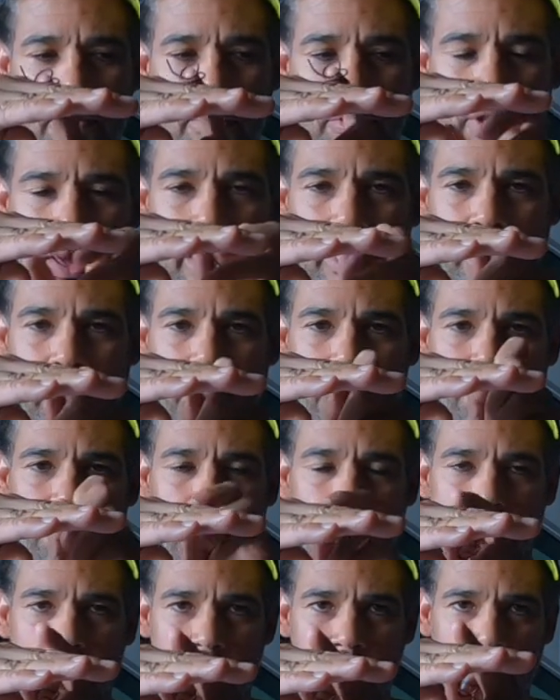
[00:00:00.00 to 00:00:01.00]
you got like
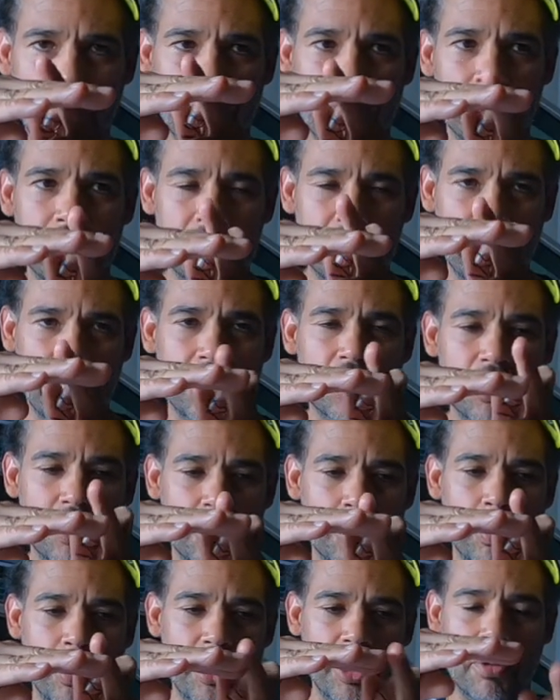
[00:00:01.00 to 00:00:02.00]
four different
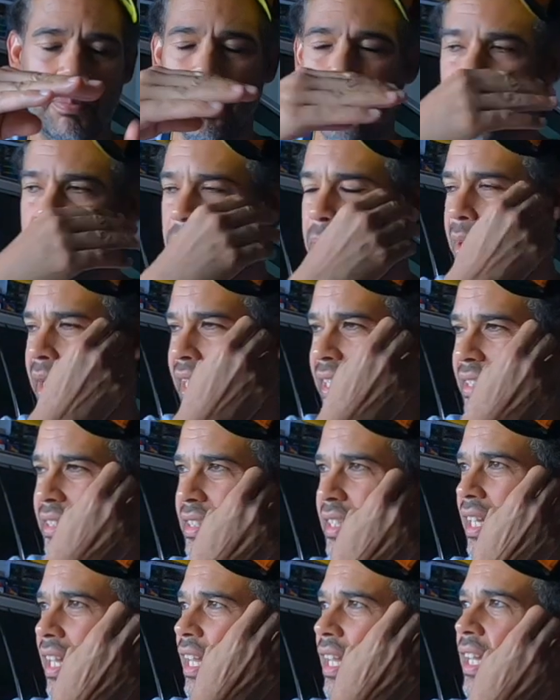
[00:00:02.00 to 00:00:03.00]
sections where you can put your
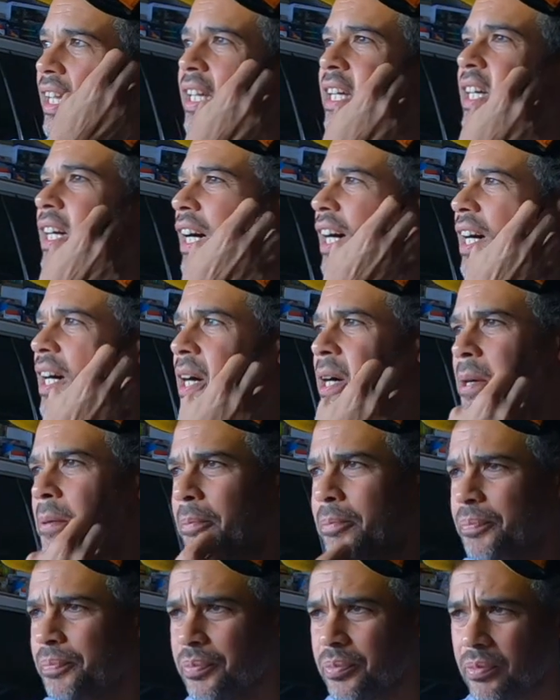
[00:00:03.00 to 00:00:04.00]
bikes.
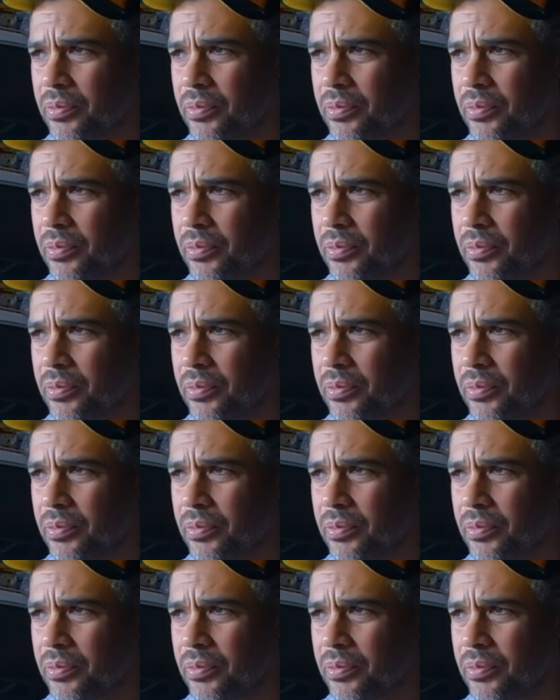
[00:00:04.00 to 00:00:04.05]
Um,